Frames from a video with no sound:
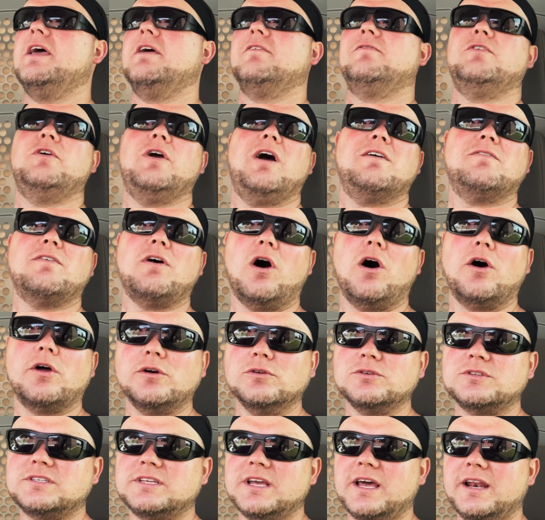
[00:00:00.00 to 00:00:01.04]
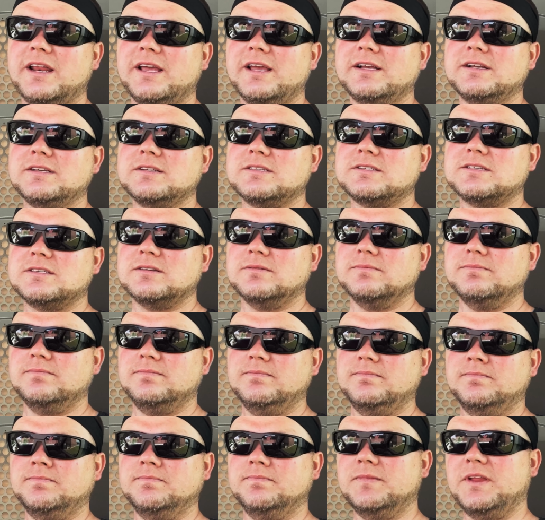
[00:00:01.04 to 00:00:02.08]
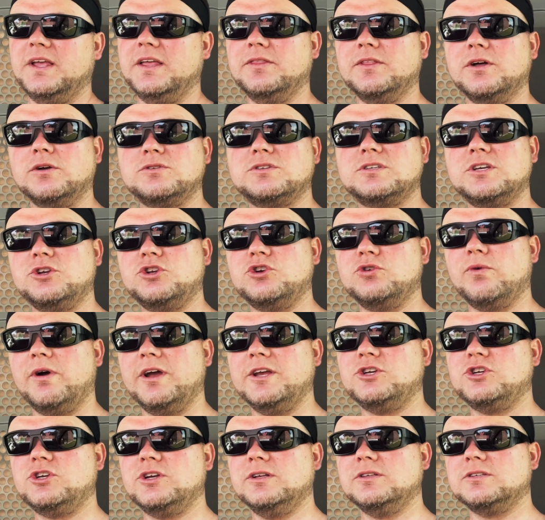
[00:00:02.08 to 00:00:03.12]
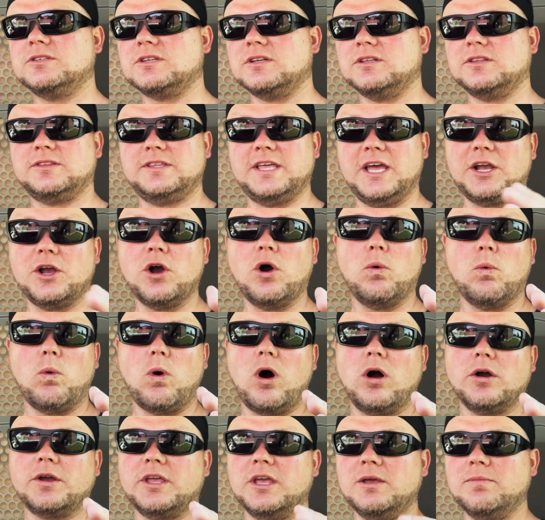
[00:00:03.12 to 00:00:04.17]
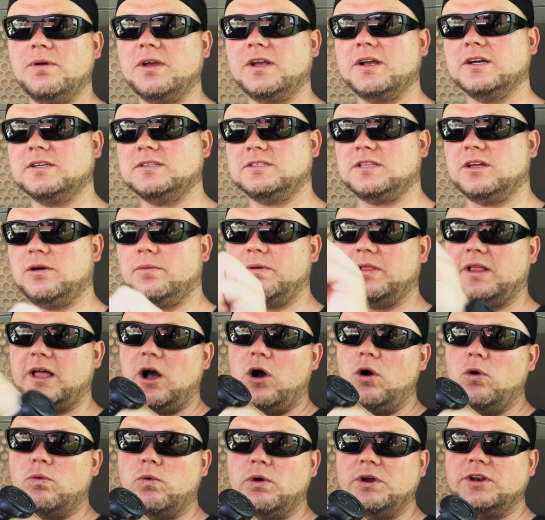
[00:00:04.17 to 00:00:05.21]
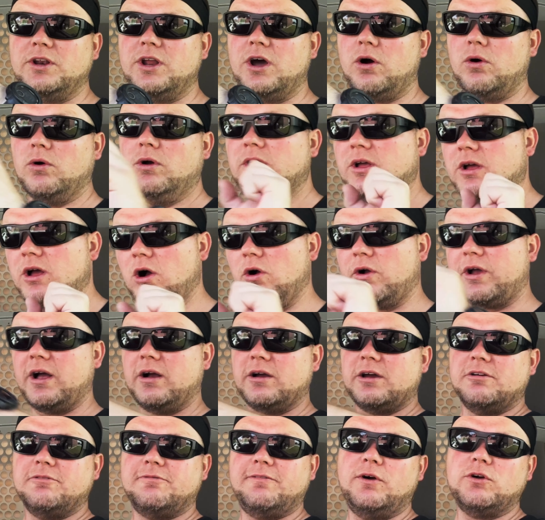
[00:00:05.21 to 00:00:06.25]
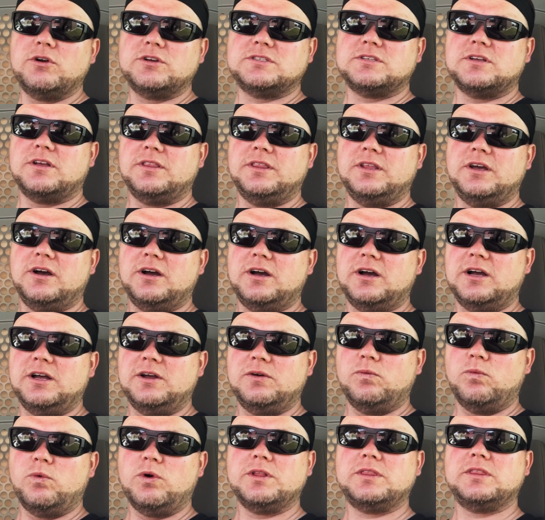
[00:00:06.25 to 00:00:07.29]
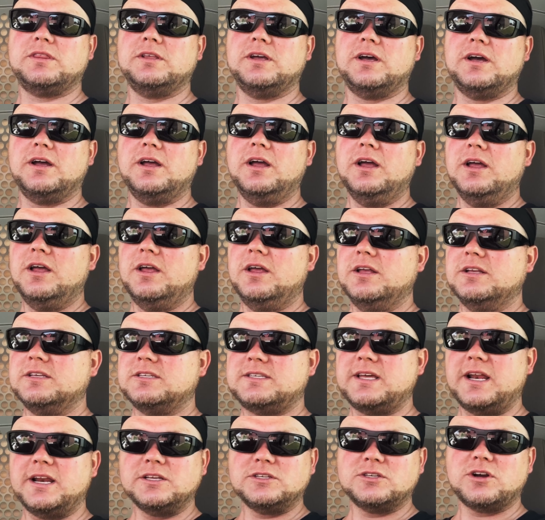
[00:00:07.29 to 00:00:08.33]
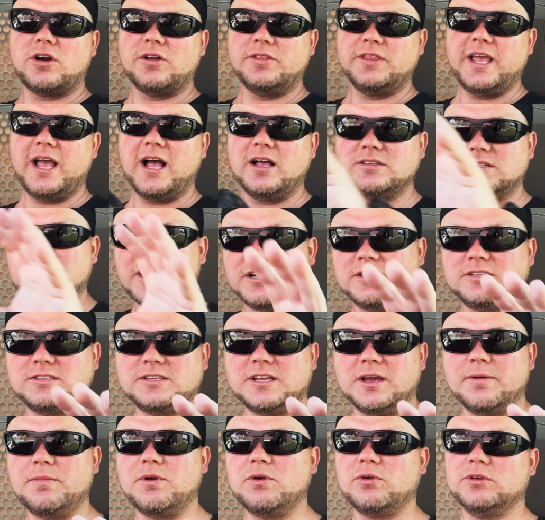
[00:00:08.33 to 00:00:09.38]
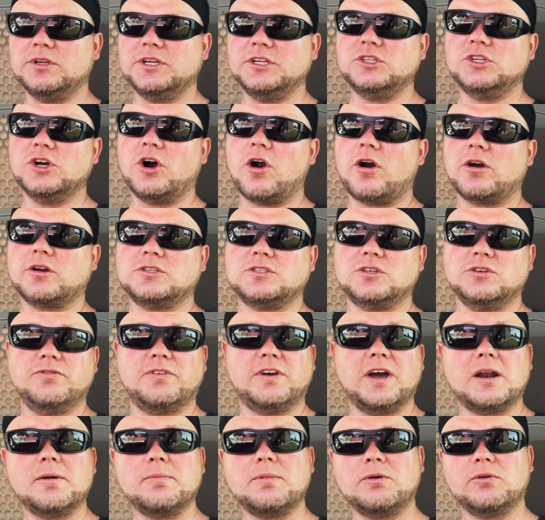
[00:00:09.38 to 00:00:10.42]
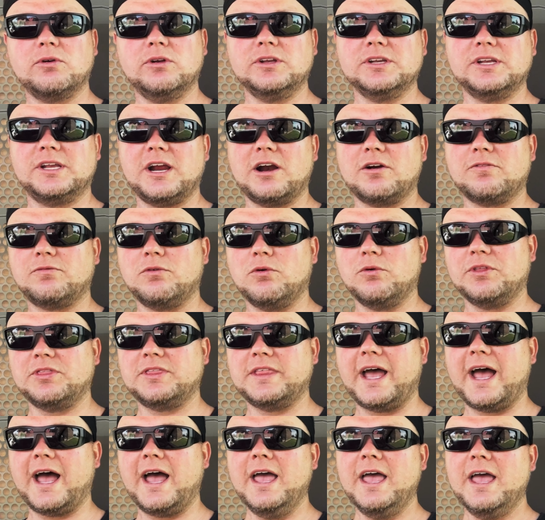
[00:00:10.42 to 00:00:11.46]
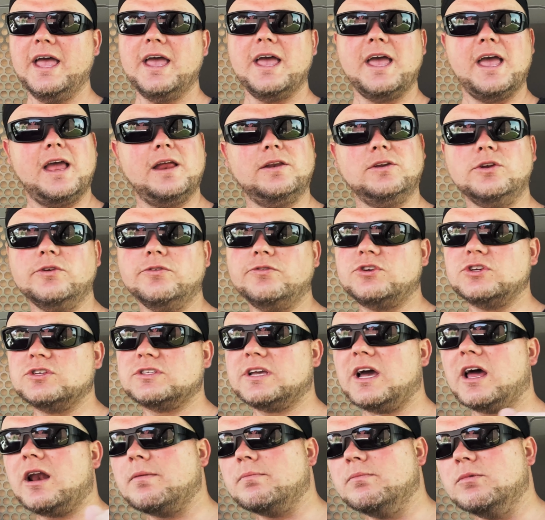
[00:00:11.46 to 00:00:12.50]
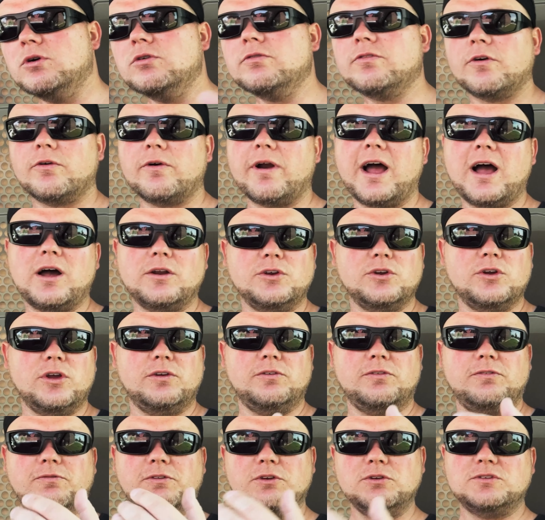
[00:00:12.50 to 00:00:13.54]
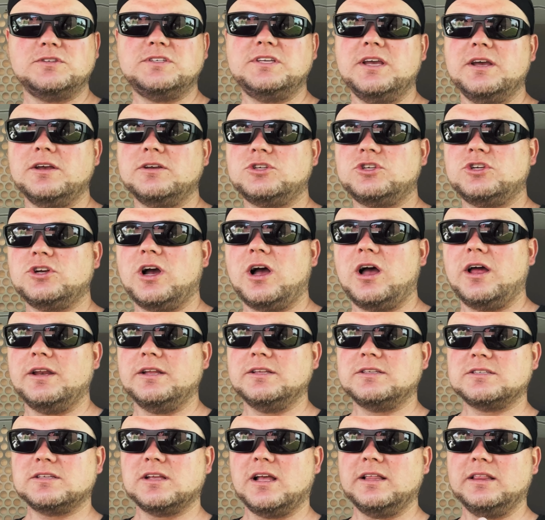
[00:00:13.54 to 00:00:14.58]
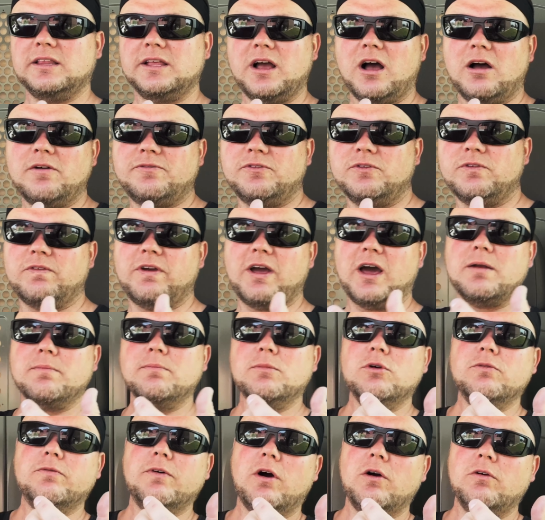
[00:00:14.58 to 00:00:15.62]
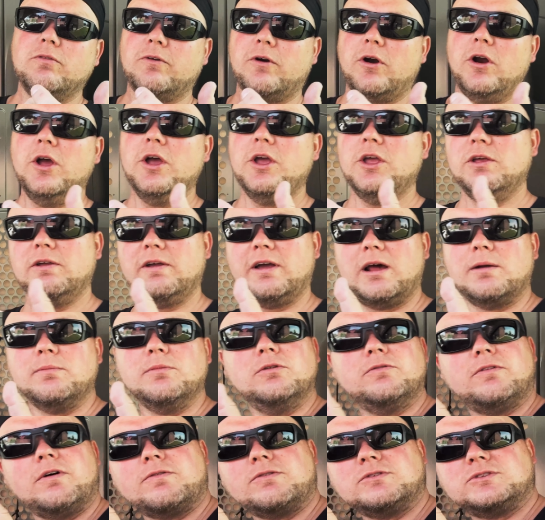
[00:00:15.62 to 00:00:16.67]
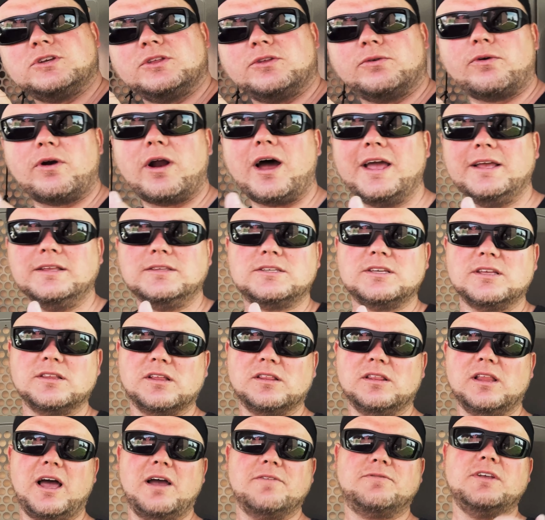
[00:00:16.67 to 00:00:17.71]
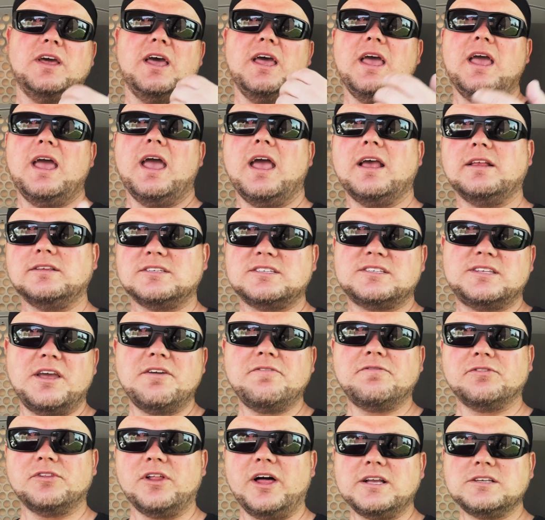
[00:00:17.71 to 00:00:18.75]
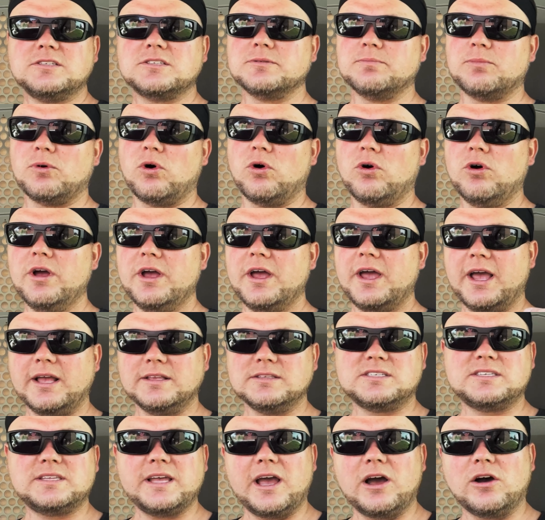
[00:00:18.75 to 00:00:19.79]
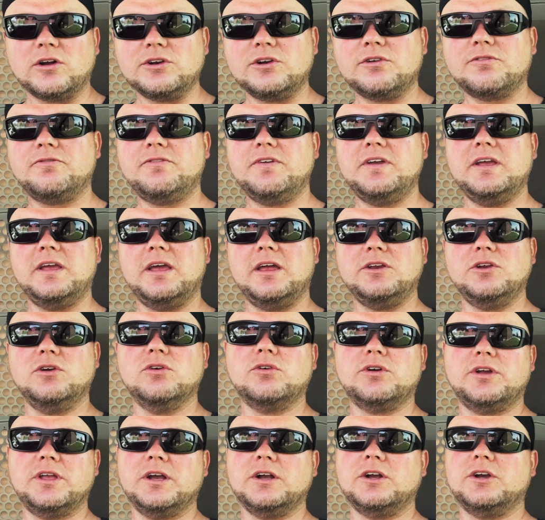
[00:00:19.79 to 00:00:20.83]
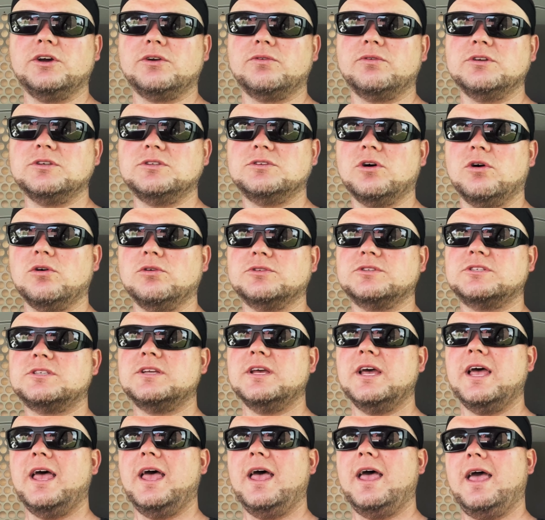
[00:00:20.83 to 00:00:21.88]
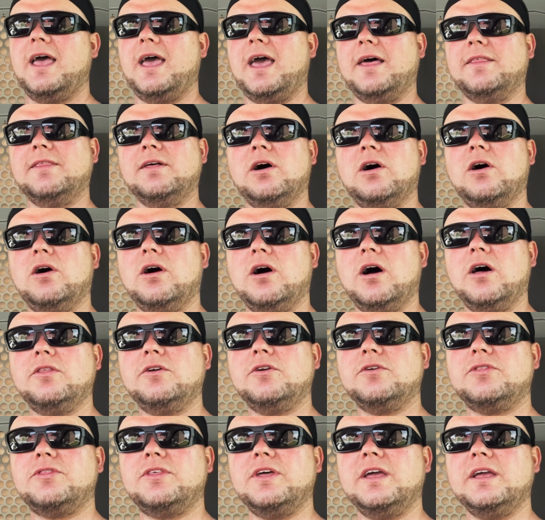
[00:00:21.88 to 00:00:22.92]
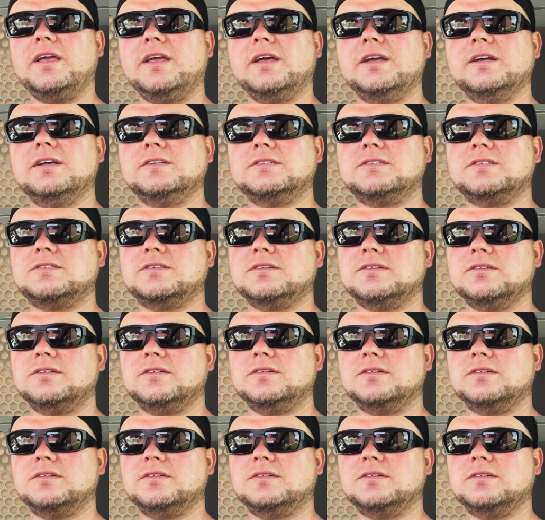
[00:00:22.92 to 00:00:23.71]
If you have auto settings in those situations, they go wonky because they'll be like, oh, window. Okay, I'm going to focus on what the settings are on the outside. It's going to be really dark. So you've got to be really careful with that. And you've just got to move around. If you see a shot and it's slightly off, you've got to move over. You got to move over to the right, to the left, and stay flexible and stay on your feet, and you'll get good results. And the other thing is